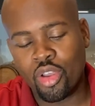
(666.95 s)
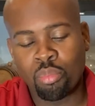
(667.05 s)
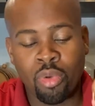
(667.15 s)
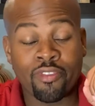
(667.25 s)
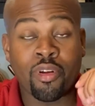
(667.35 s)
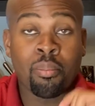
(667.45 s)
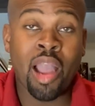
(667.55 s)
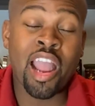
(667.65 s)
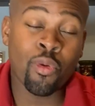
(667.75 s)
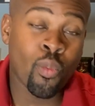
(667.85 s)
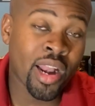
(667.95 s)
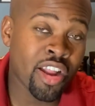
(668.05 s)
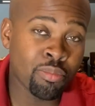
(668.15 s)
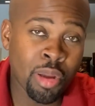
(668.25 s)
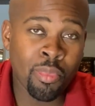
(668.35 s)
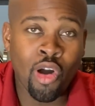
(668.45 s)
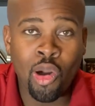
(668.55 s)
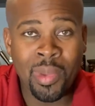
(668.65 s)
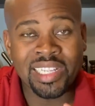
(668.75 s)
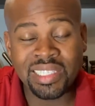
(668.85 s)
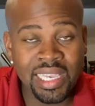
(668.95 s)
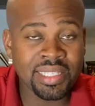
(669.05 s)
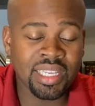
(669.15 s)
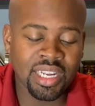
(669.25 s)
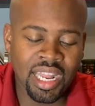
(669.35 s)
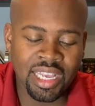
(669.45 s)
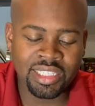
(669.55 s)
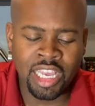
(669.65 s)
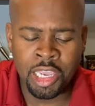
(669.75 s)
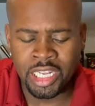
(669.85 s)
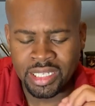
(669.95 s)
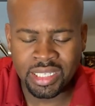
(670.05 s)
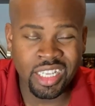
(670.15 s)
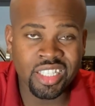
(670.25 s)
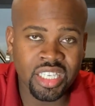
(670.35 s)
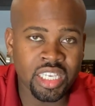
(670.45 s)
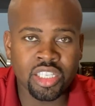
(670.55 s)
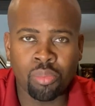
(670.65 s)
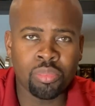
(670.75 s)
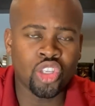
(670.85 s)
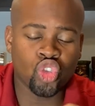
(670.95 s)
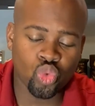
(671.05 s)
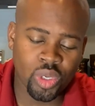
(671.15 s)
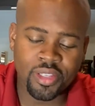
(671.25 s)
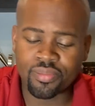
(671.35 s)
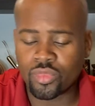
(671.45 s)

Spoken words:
But from what I remember on my tasting the last time, it did taste a bit sweet.